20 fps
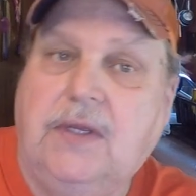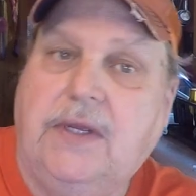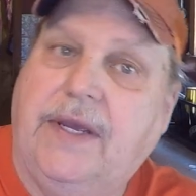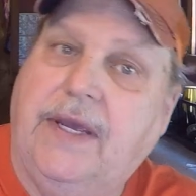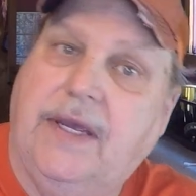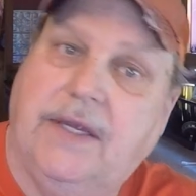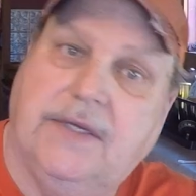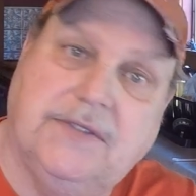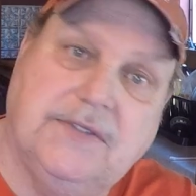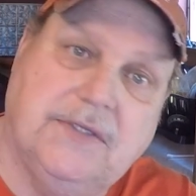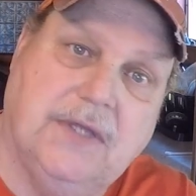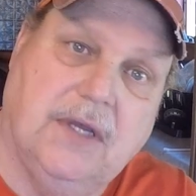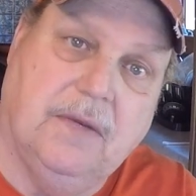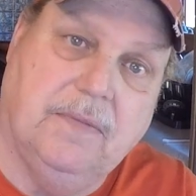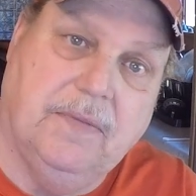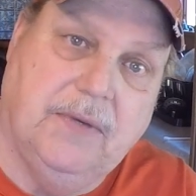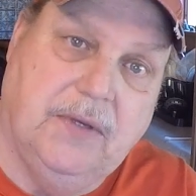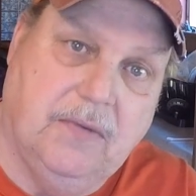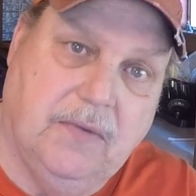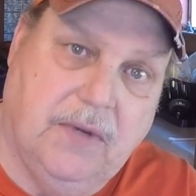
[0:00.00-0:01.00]
I had to
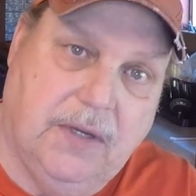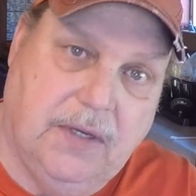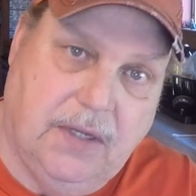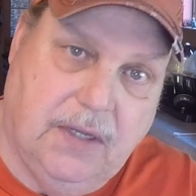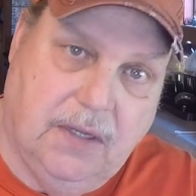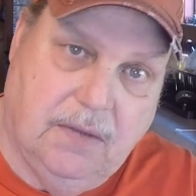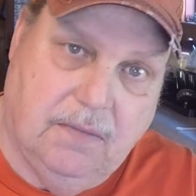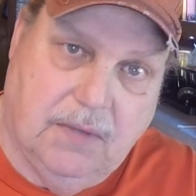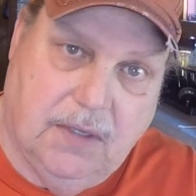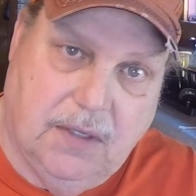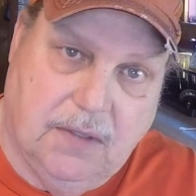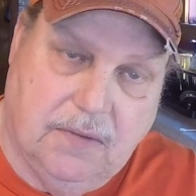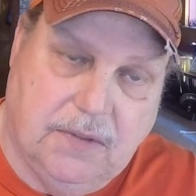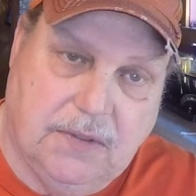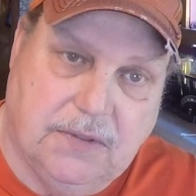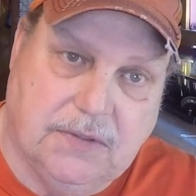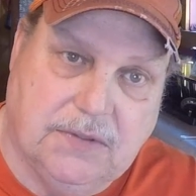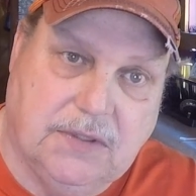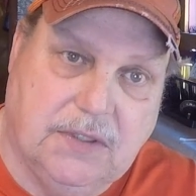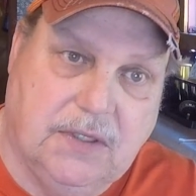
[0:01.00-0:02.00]
stop anyway to help them load it
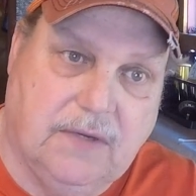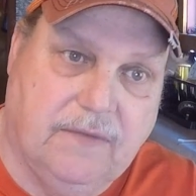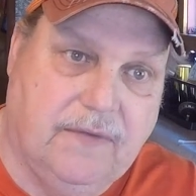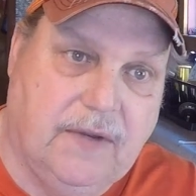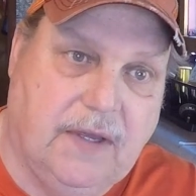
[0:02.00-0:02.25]
and stuff.